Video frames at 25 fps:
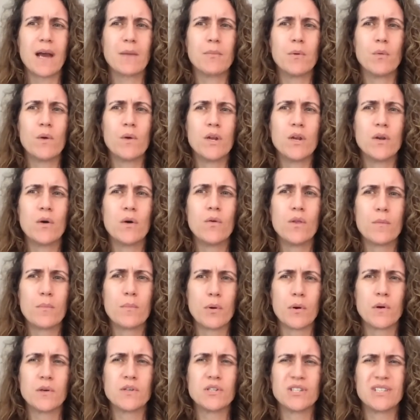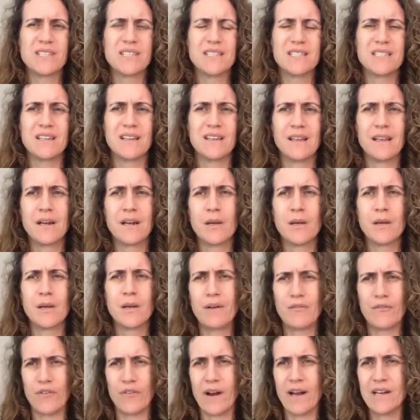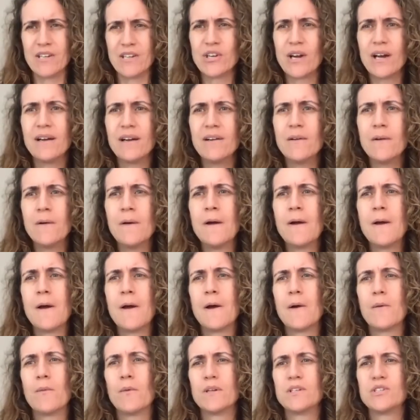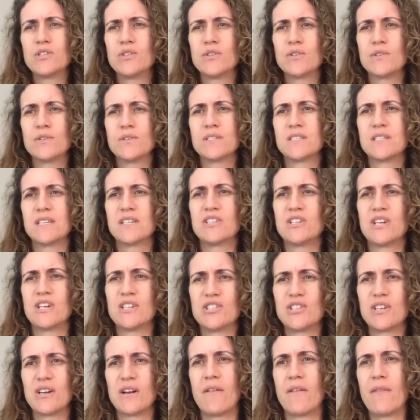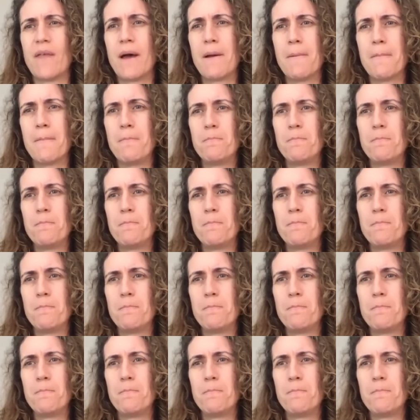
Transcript: but we know the person's a little bit fragile. What's your suggestion on that?